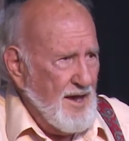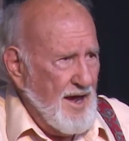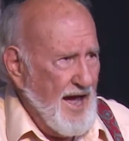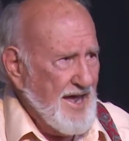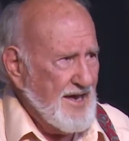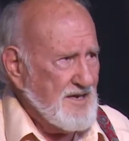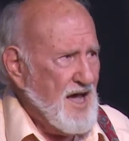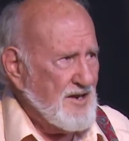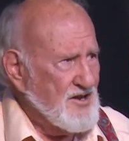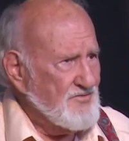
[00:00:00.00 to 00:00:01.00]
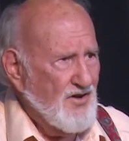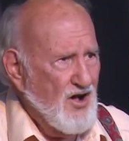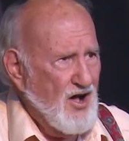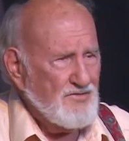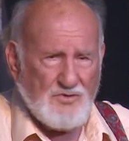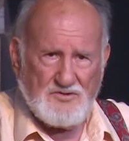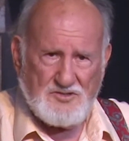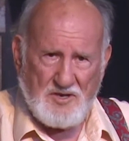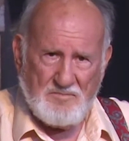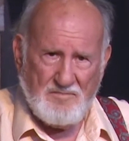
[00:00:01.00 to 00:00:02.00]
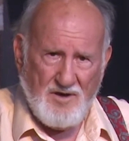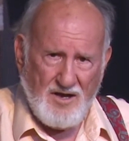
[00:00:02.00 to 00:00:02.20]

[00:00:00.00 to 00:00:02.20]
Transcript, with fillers: I had gotten involved with some